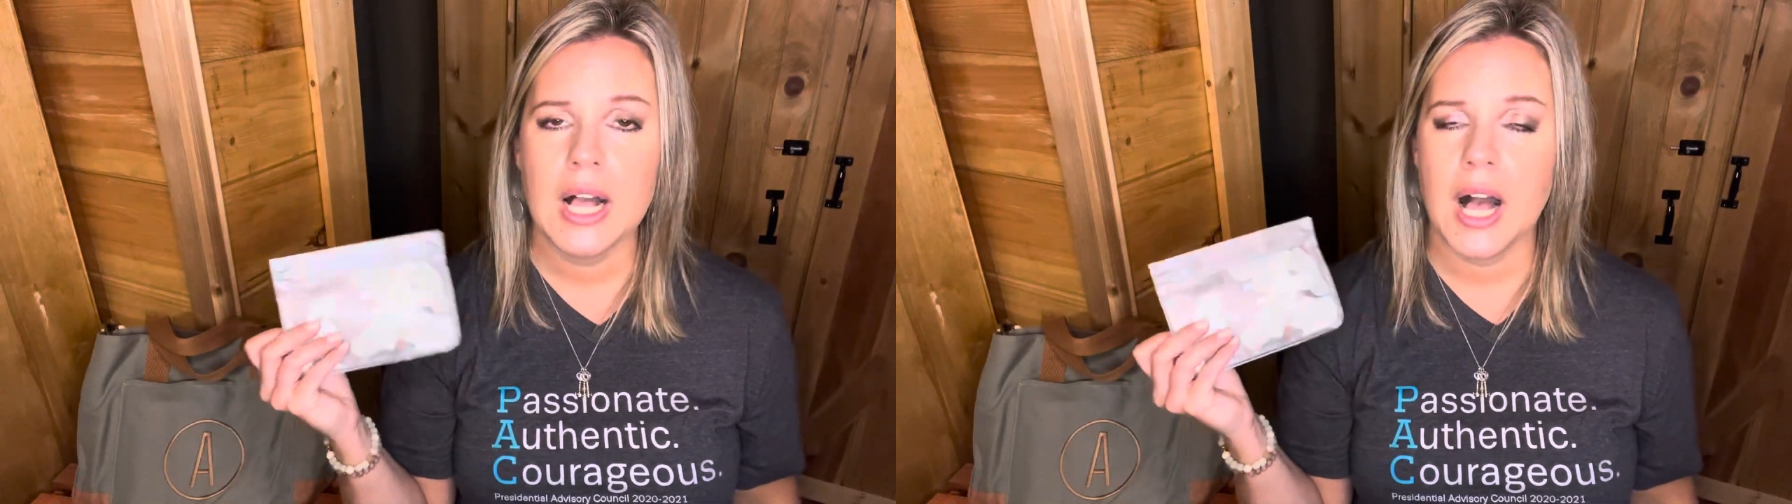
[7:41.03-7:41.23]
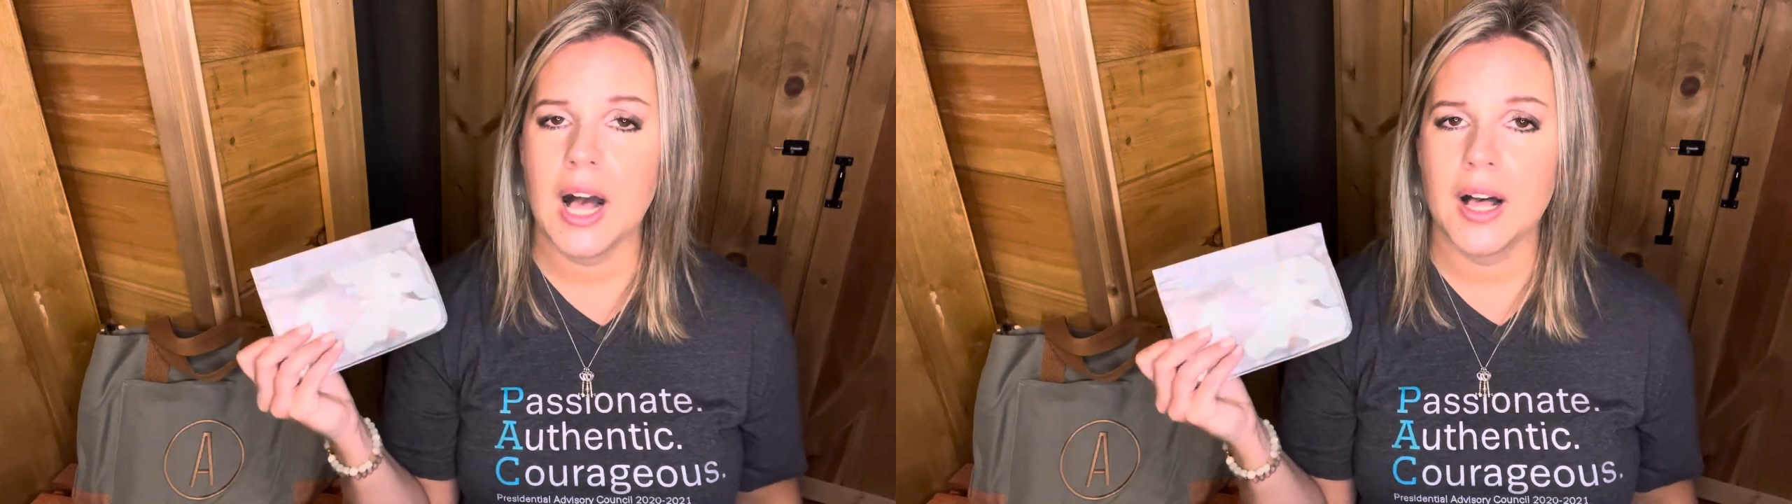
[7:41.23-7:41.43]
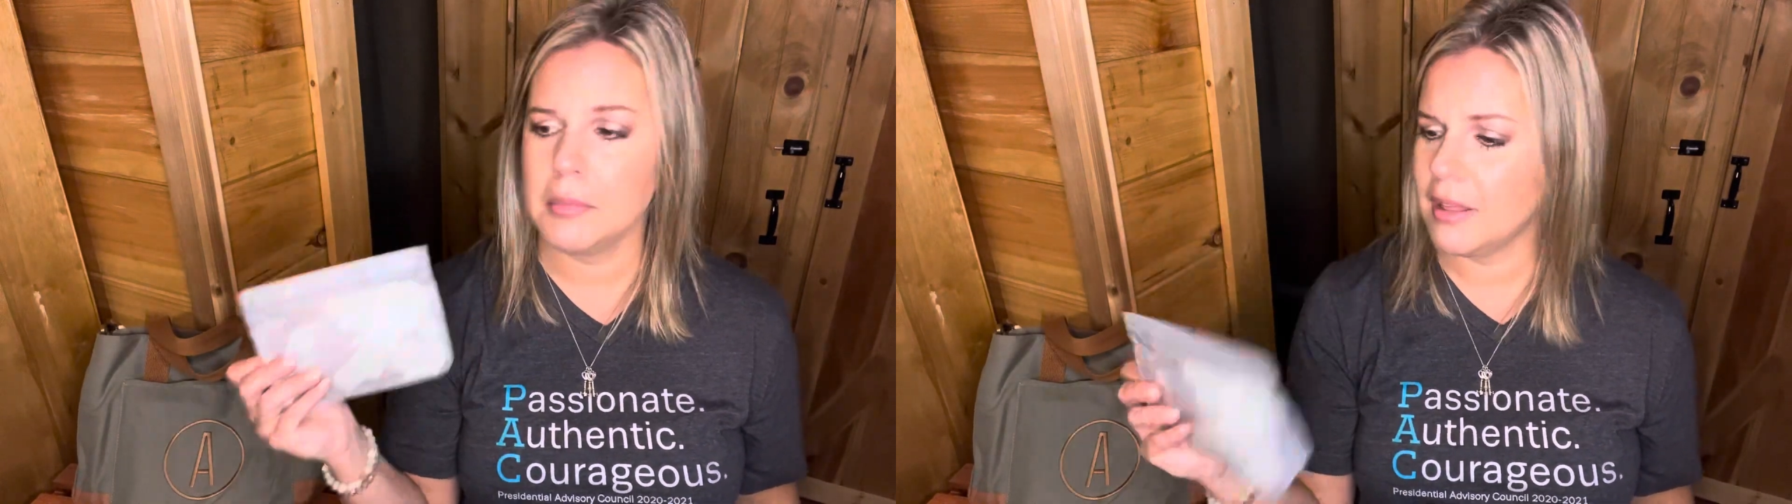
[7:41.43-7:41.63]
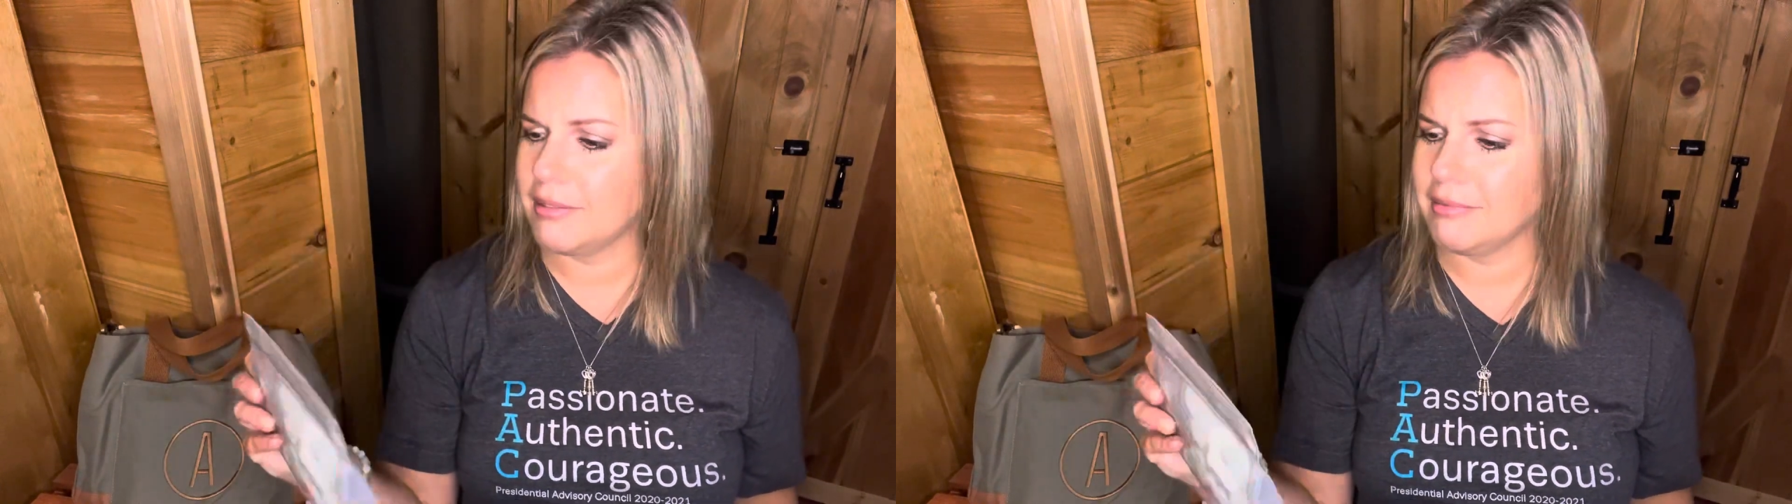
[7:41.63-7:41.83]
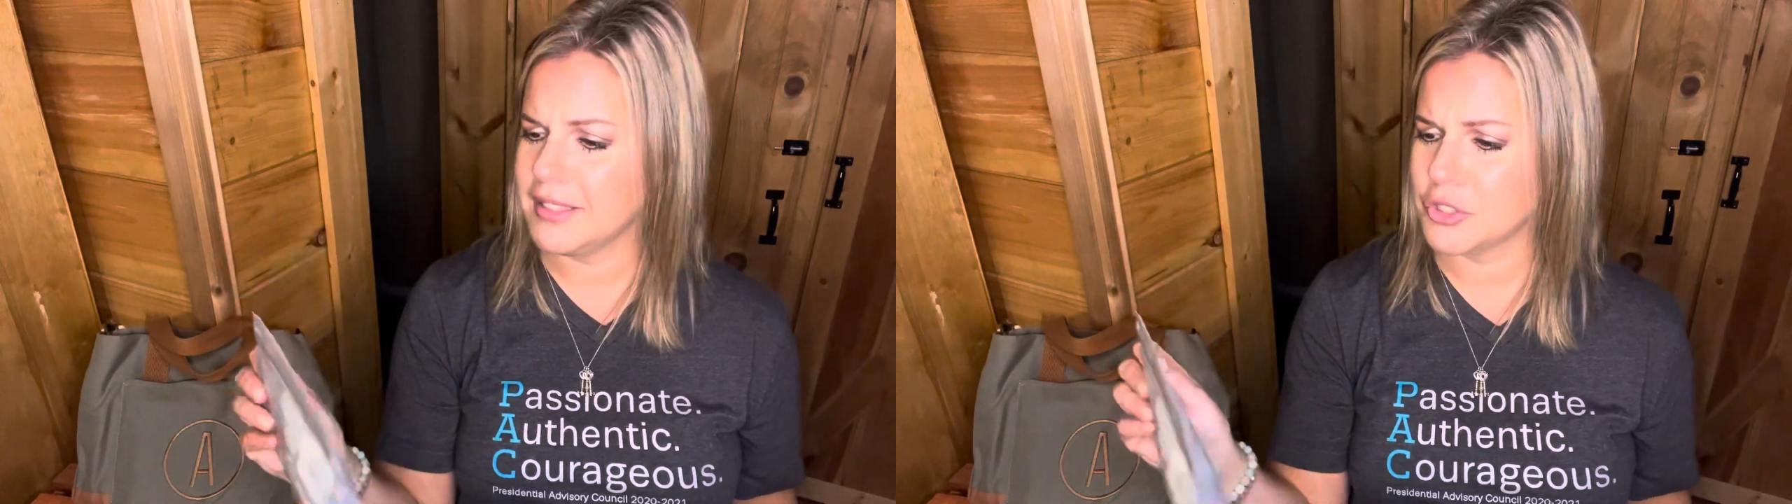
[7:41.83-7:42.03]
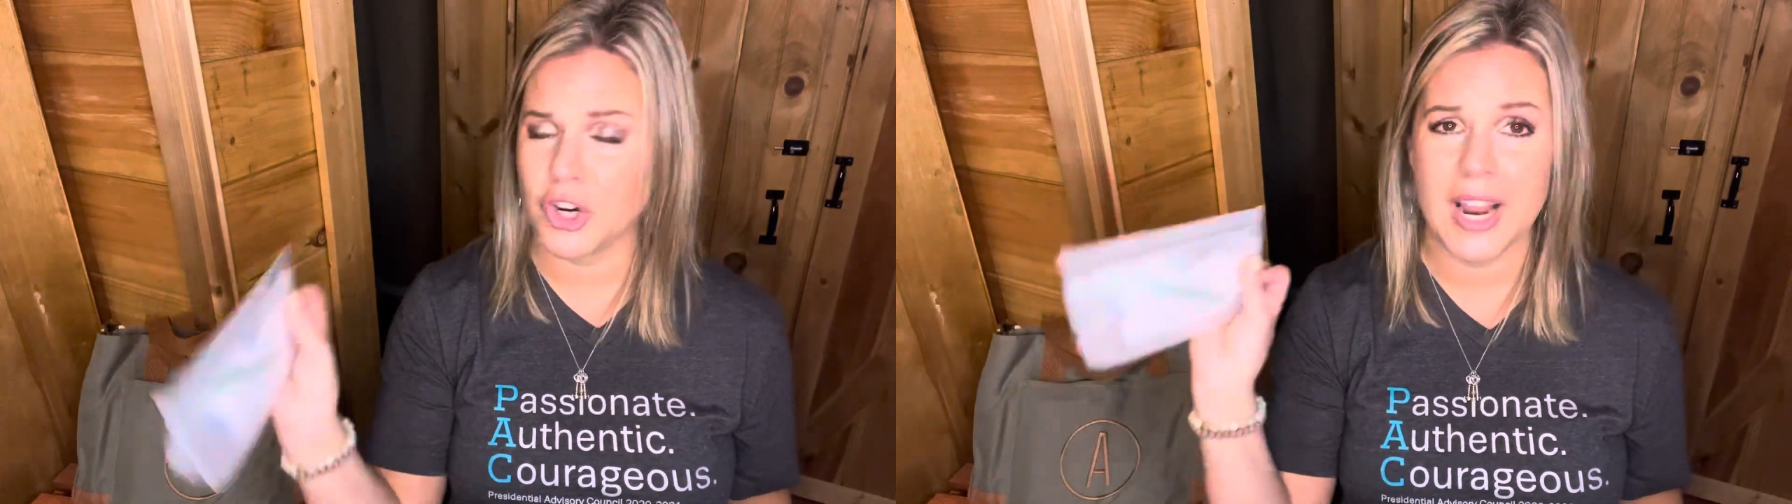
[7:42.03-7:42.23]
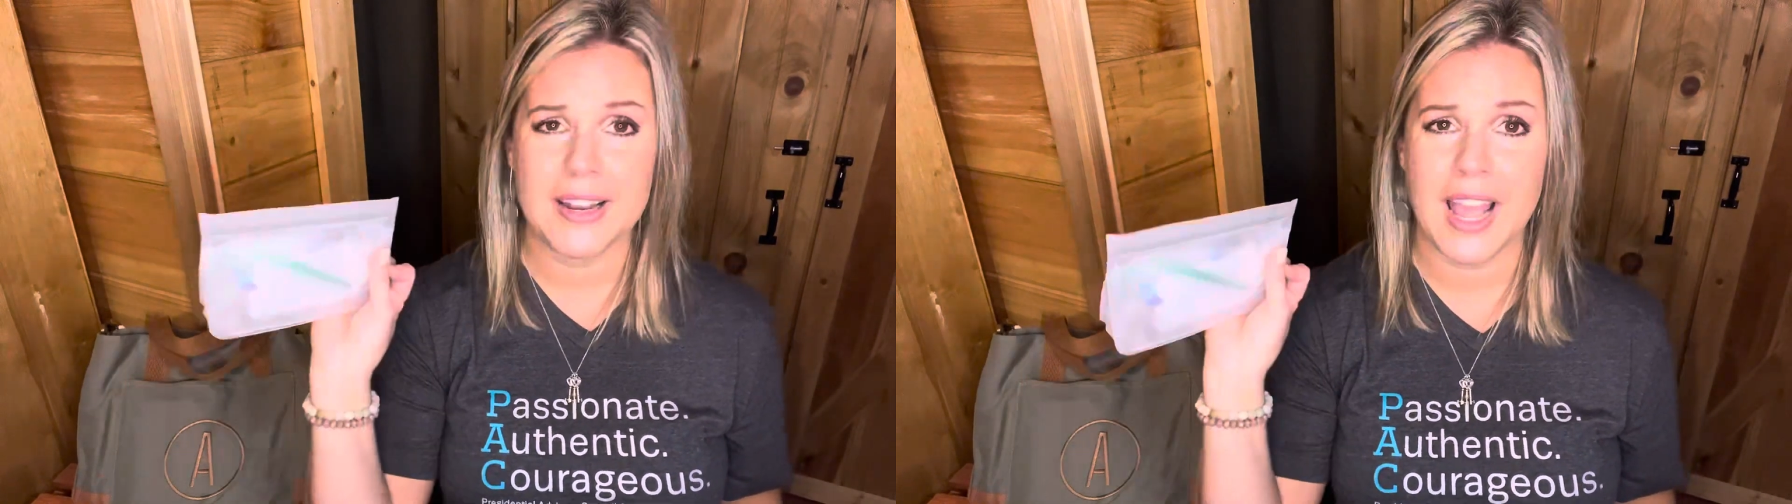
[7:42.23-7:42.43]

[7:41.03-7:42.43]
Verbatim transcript: Um, these are great.